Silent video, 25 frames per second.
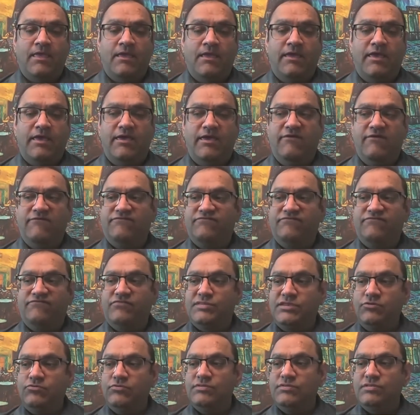if the
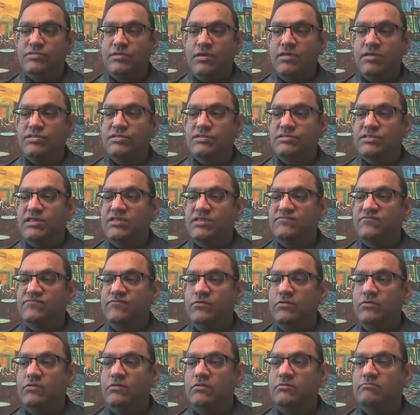students are
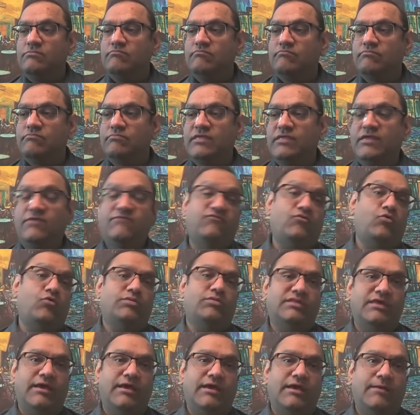successful, then of
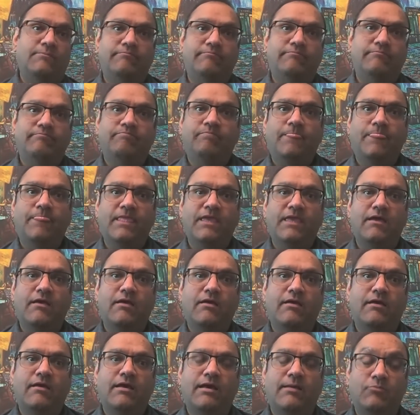course I'm
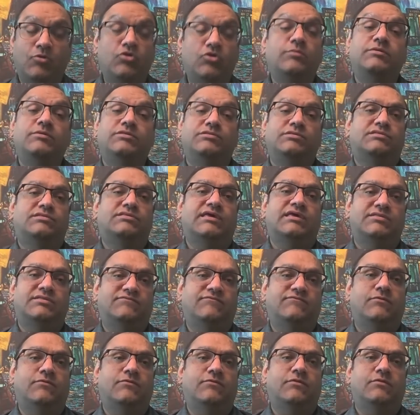going to be
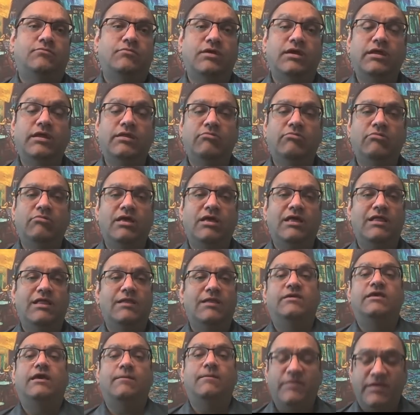successful, right? I'll be
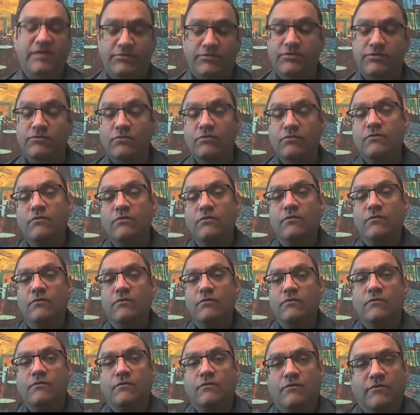happy too.
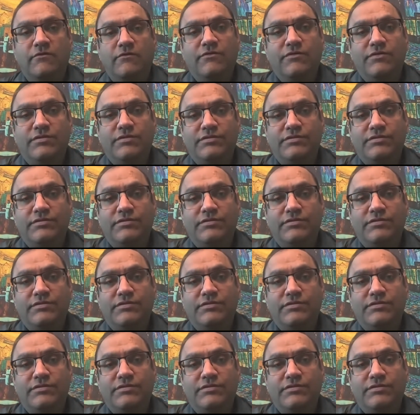So